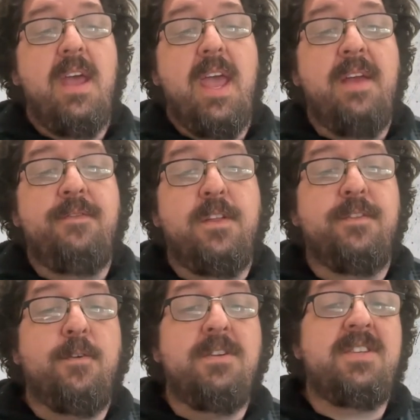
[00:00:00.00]
And for the
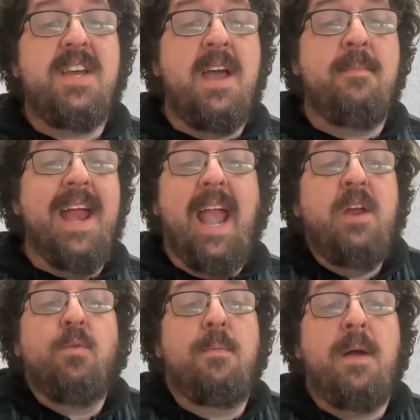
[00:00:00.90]
first time, any
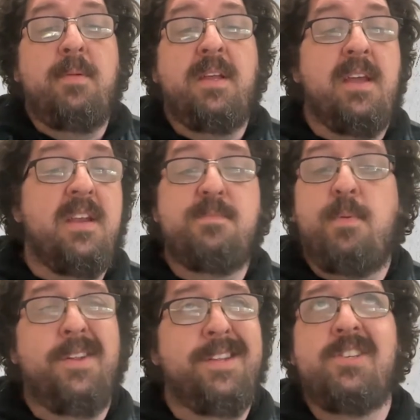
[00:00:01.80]
Republican has
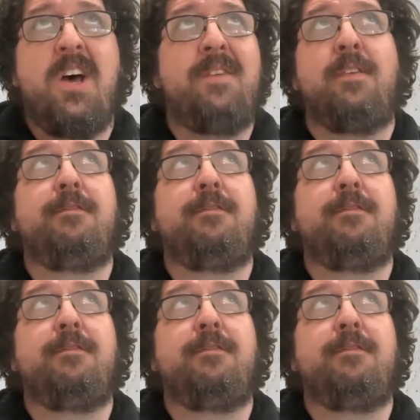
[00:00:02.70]
pulled this off in